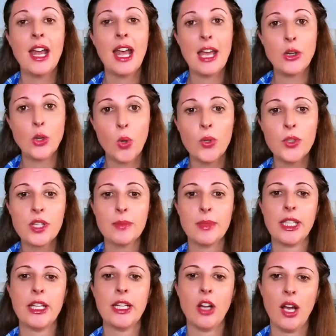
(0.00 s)
and
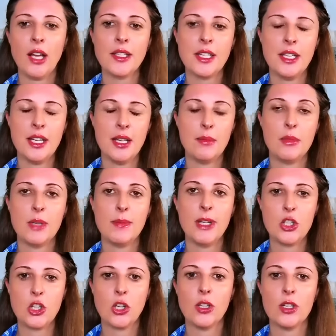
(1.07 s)
ultimately causing him to be
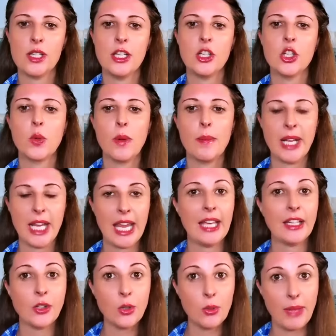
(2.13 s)
turned into a
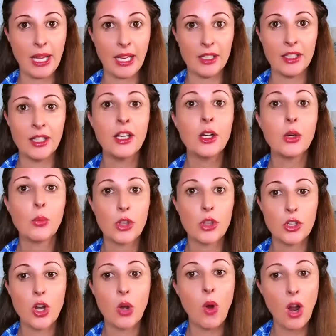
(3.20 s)
mechanical man with
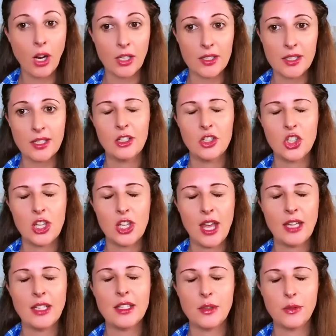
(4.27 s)
no heart. She
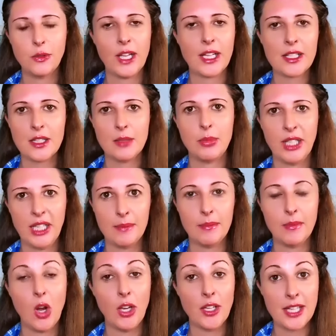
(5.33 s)
then deflects the blame
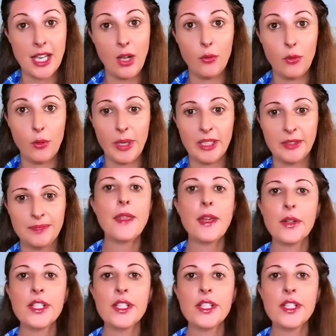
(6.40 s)
onto Elphaba. There